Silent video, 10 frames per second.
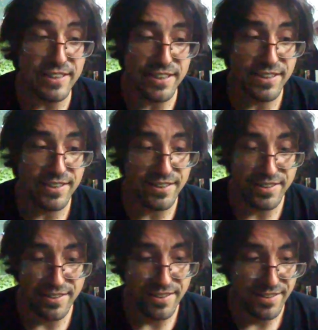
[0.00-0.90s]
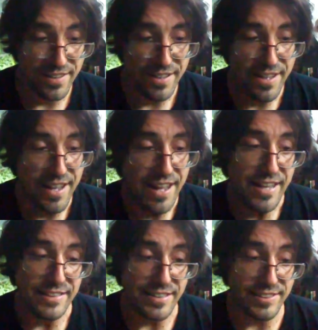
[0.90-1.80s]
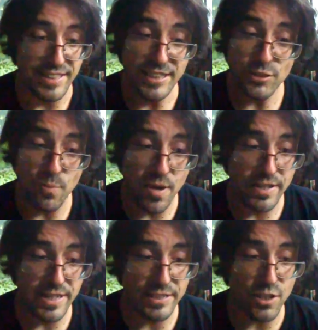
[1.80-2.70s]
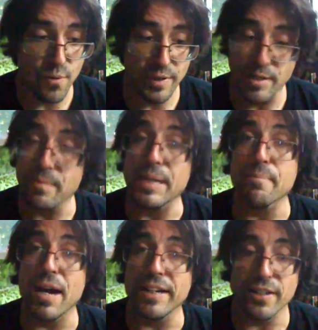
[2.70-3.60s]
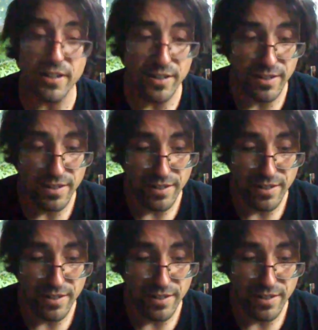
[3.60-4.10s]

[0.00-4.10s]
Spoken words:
the 6th one is going to be minor,